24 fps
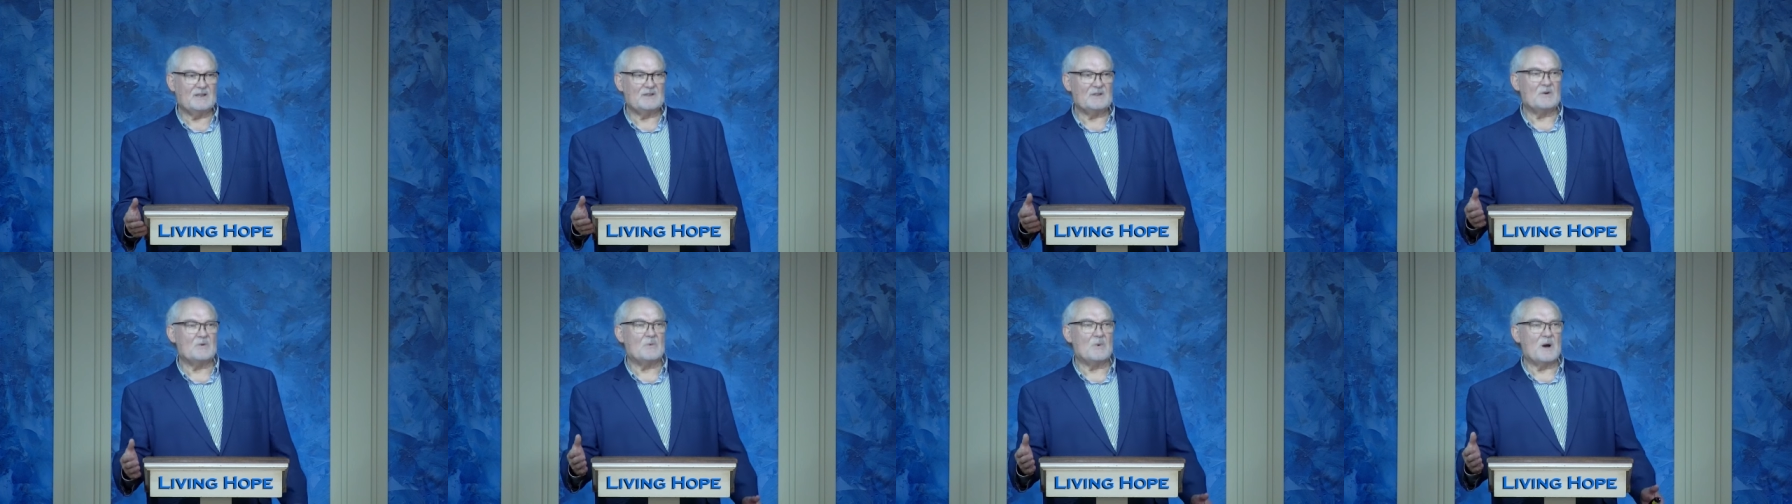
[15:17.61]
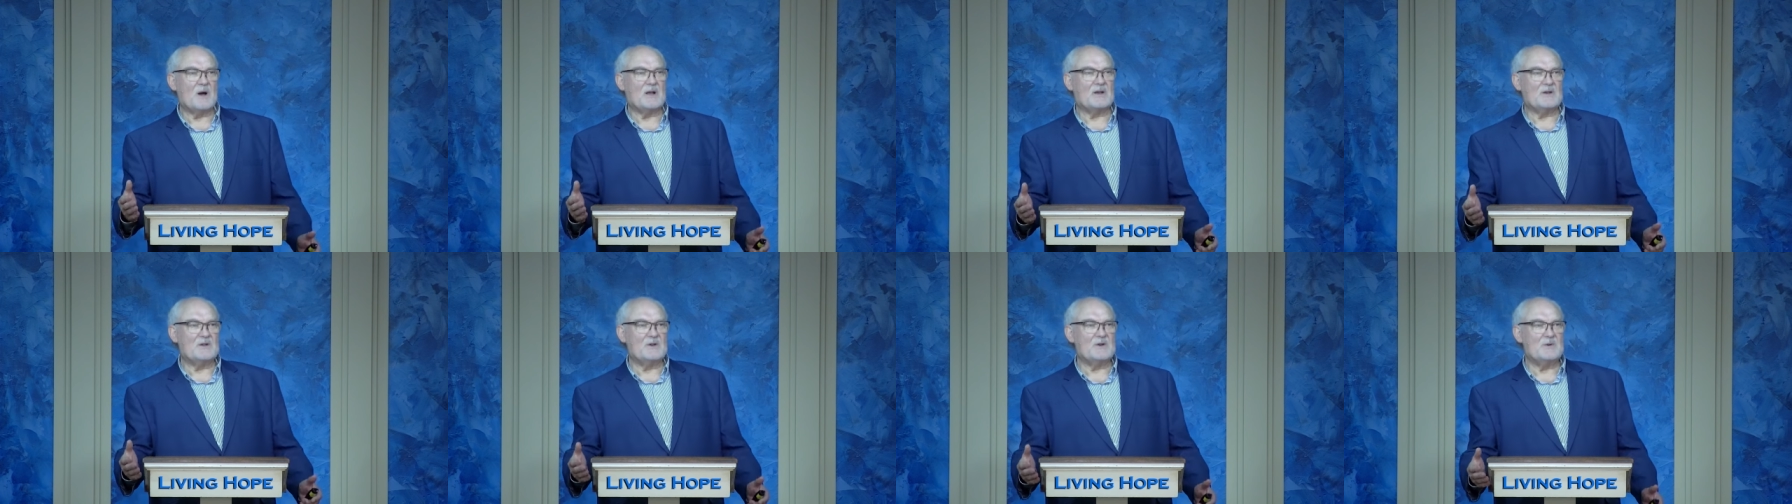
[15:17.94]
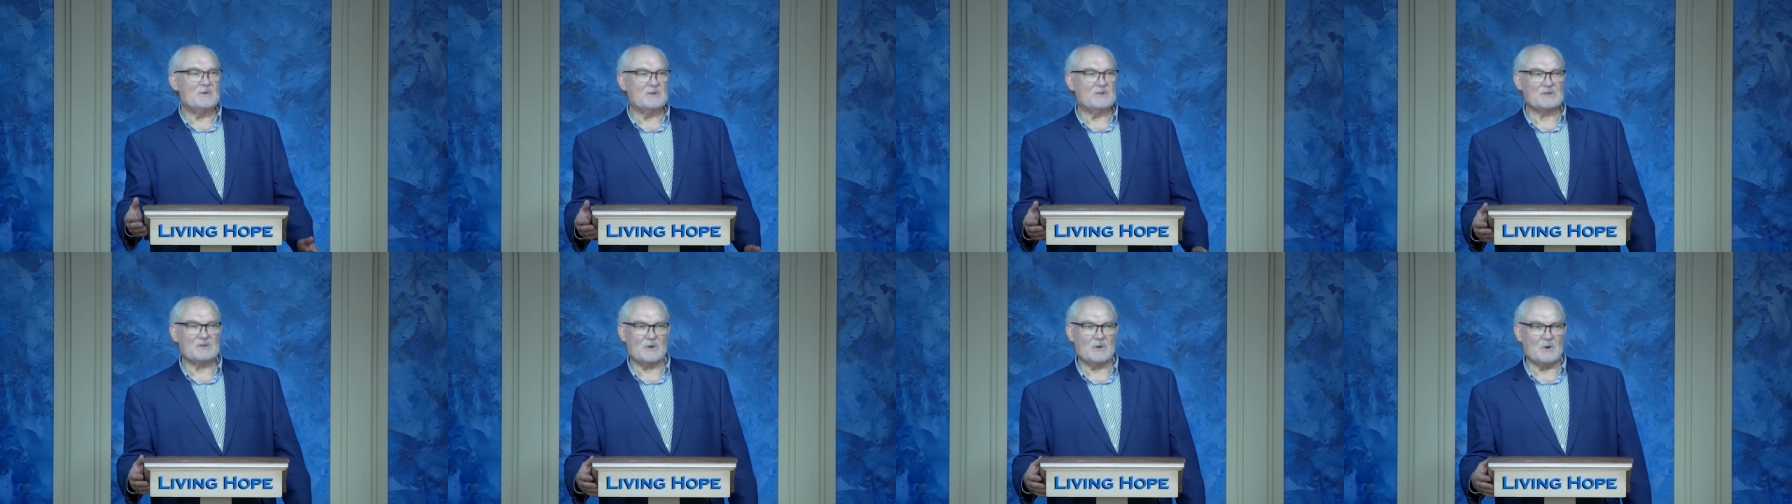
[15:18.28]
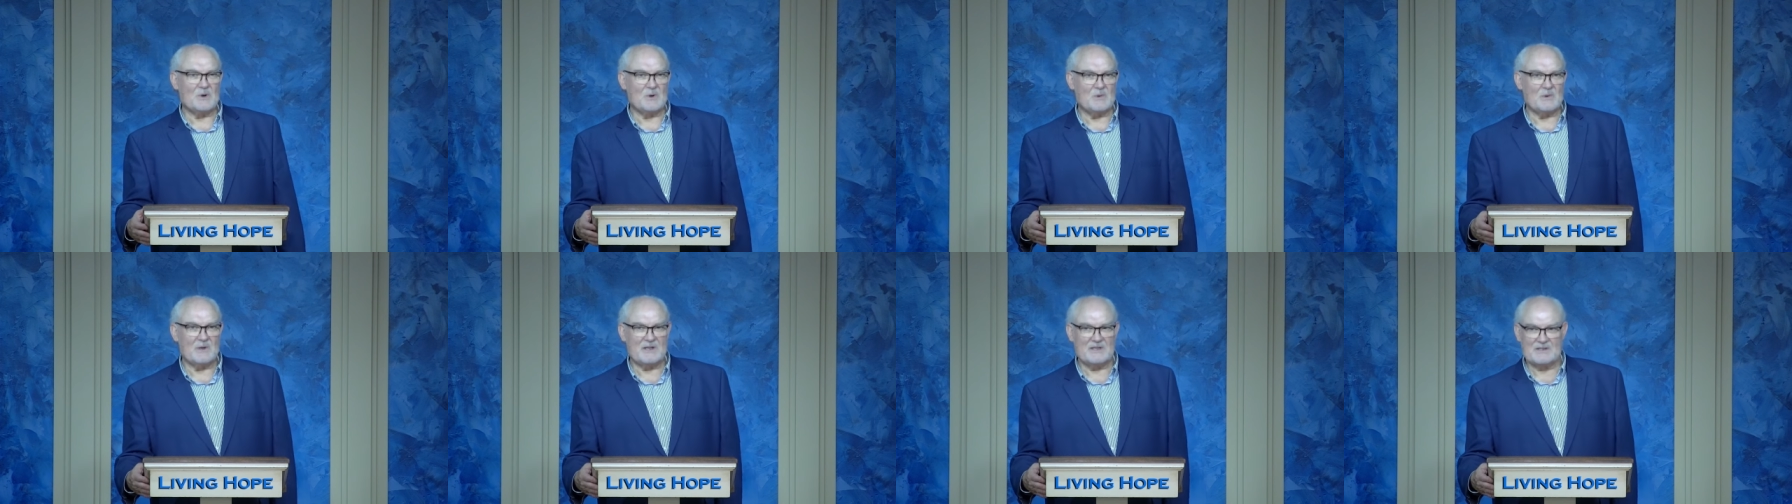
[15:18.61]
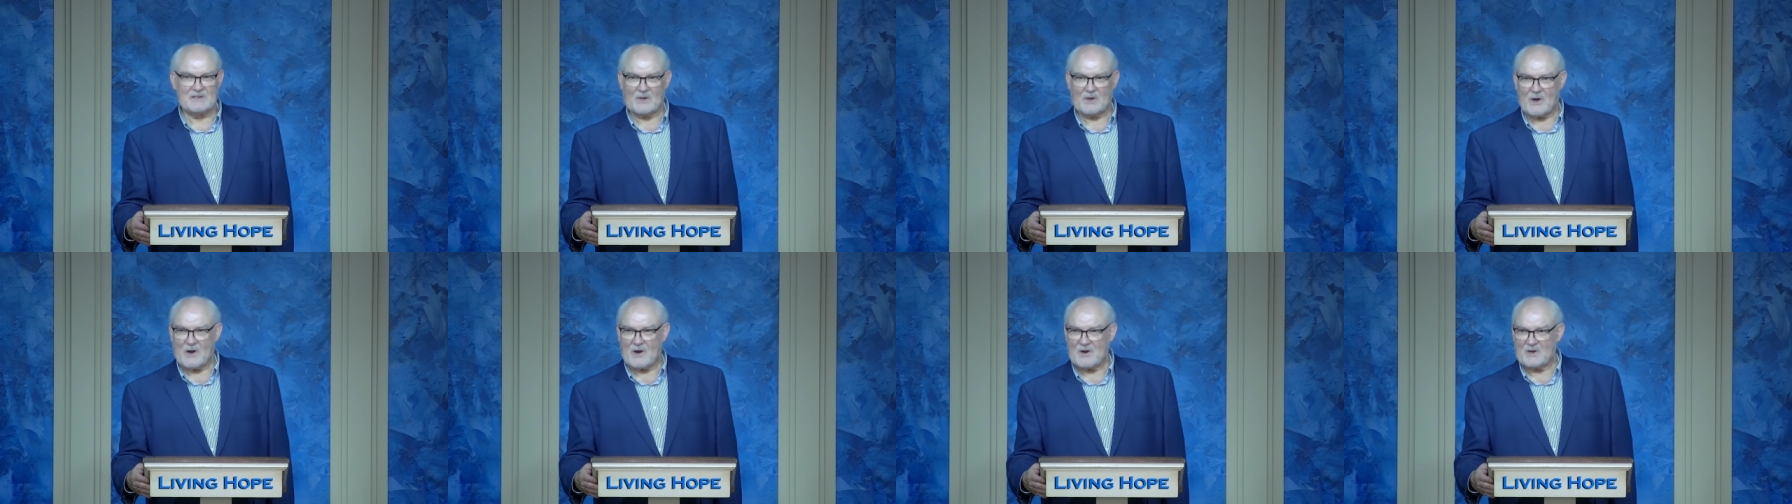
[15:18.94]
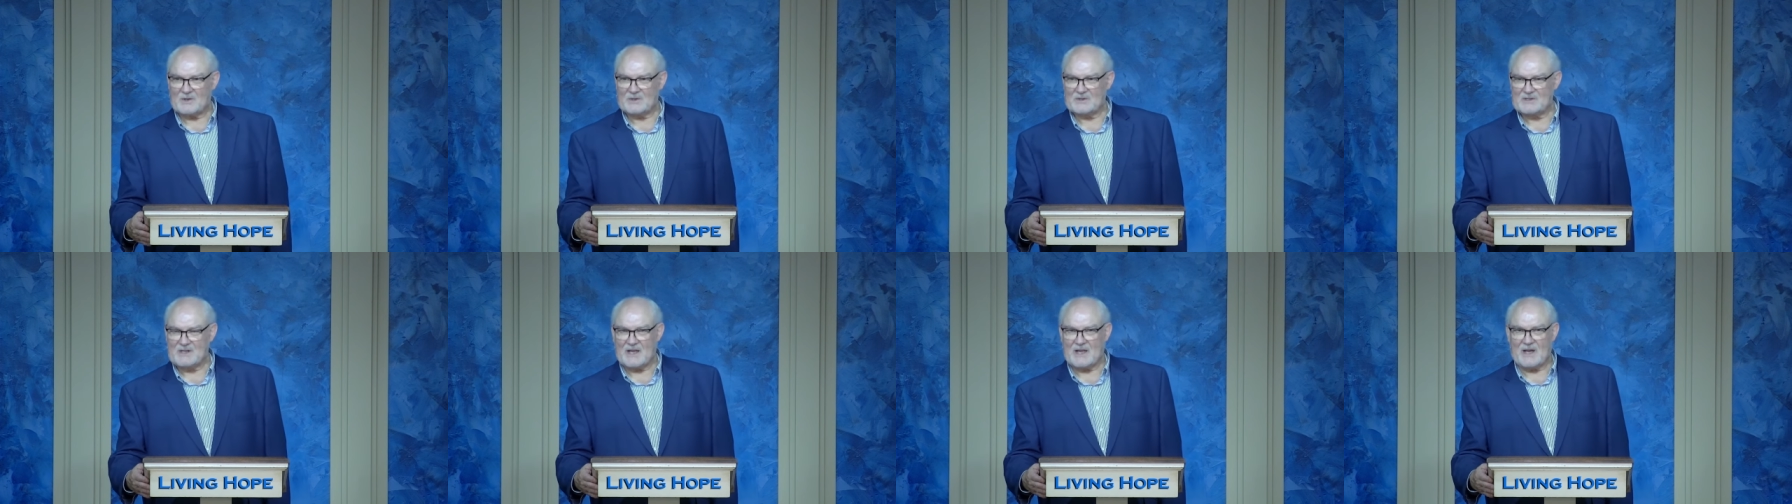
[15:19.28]
the one who has always
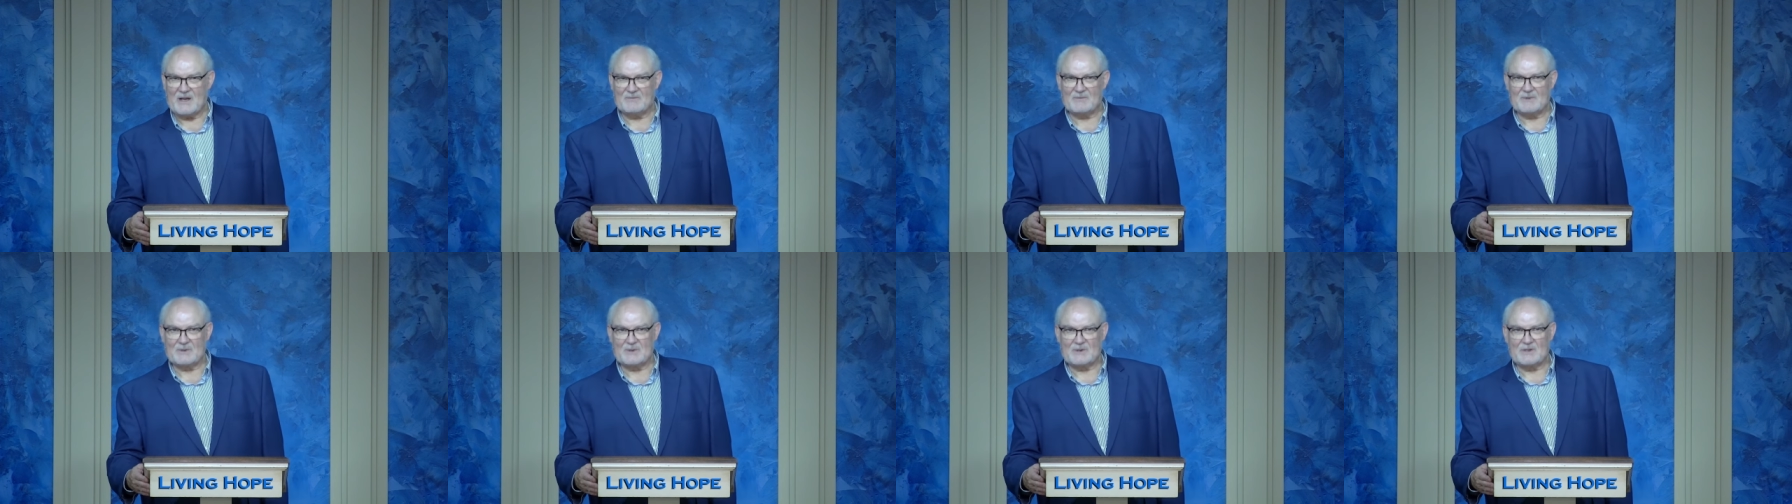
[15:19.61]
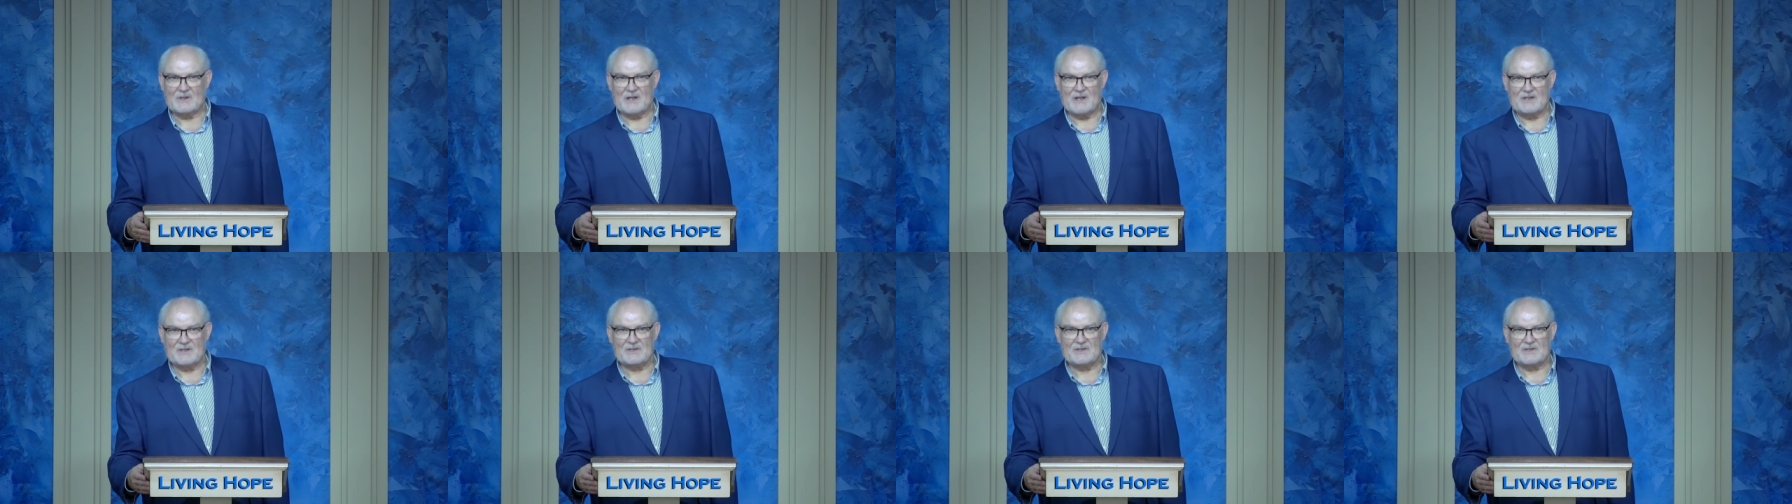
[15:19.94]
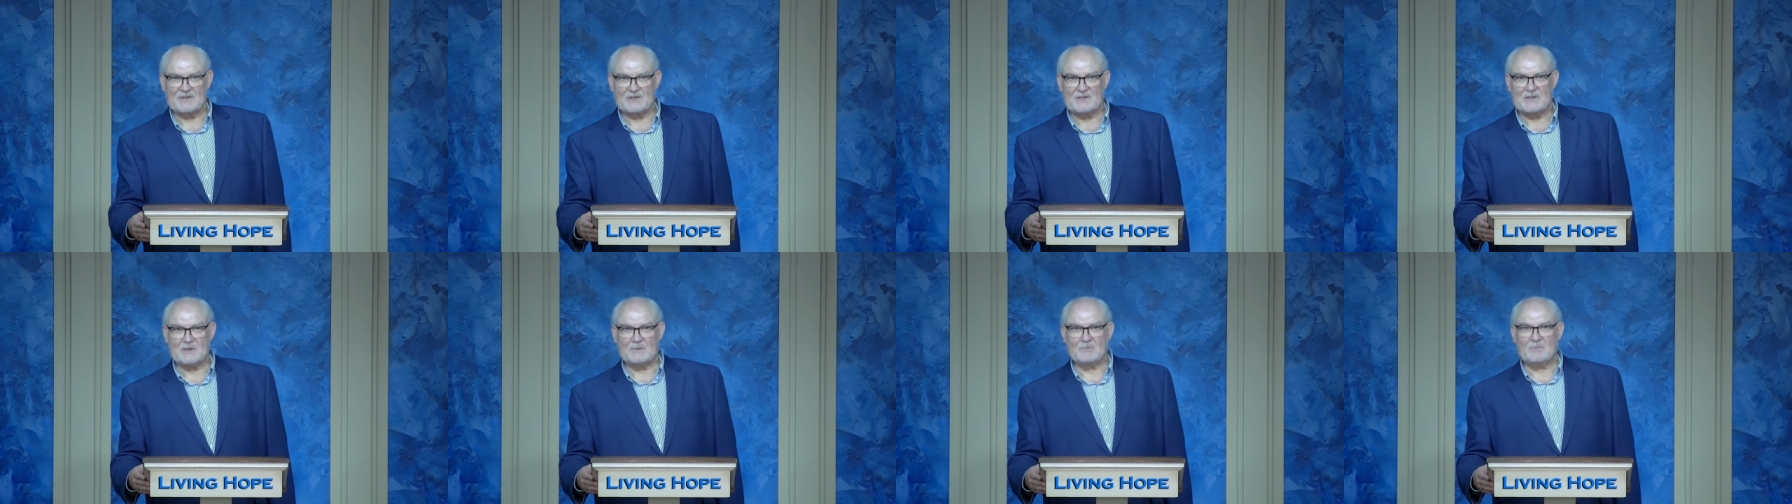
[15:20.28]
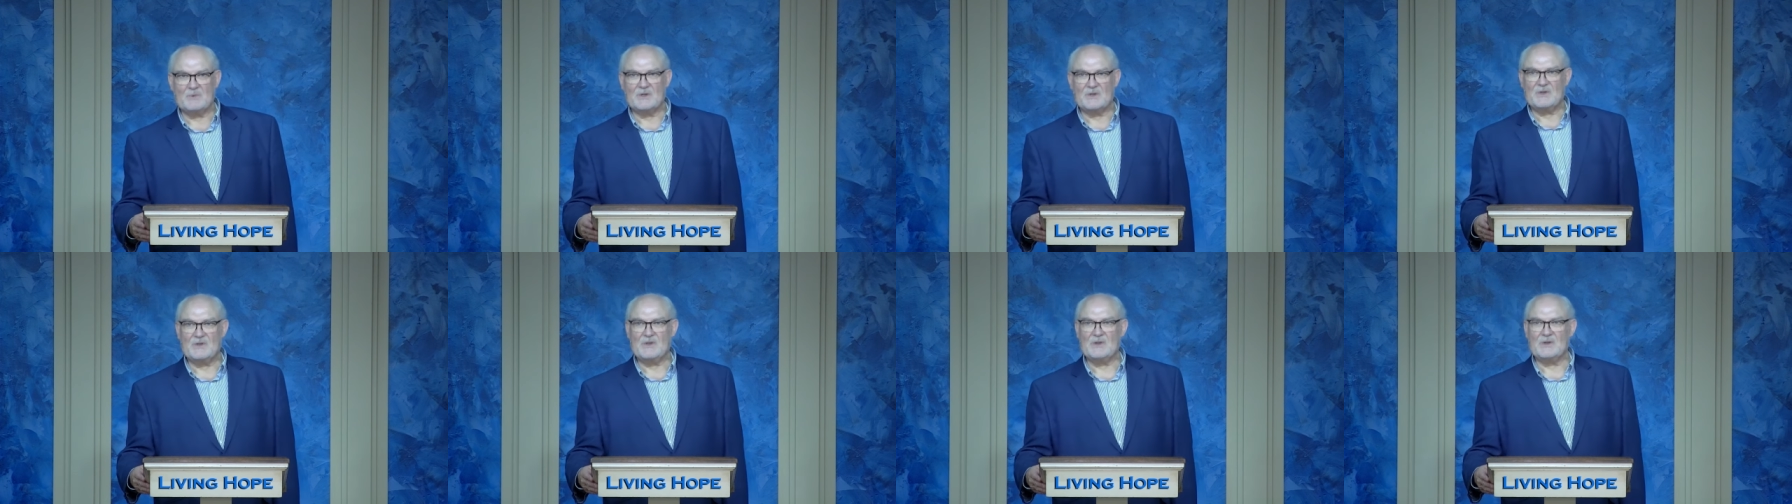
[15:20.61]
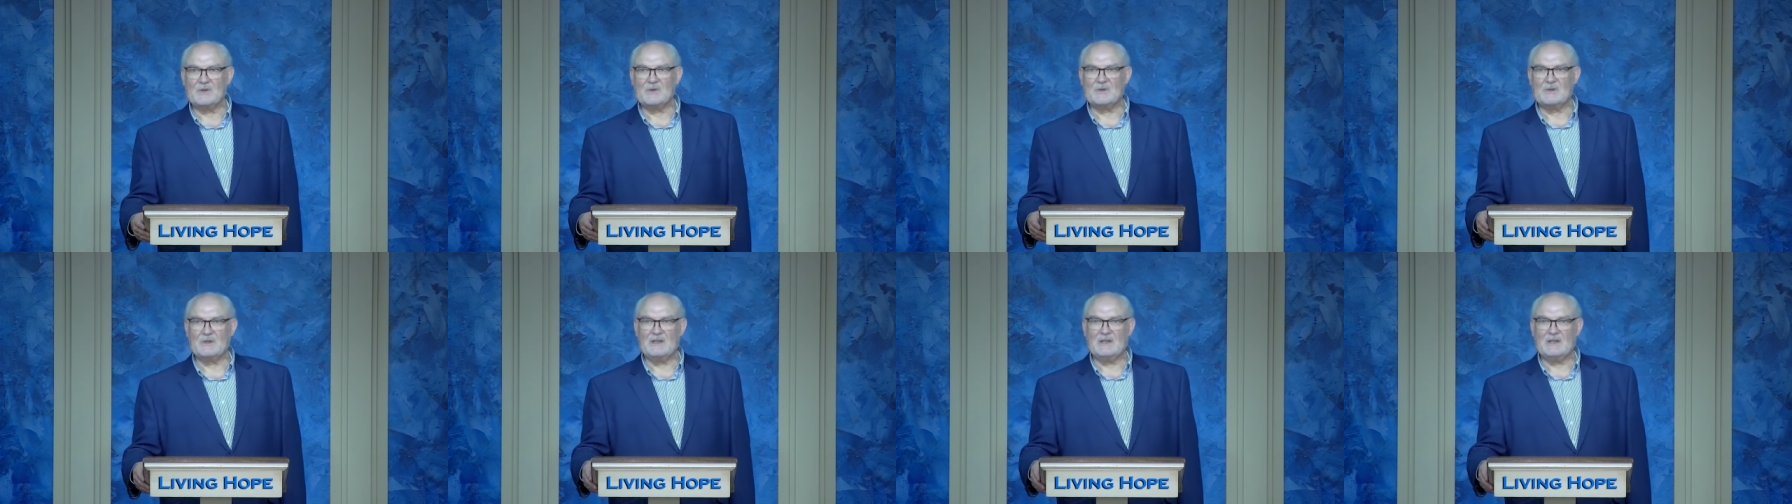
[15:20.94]
longed to have a relationship with you.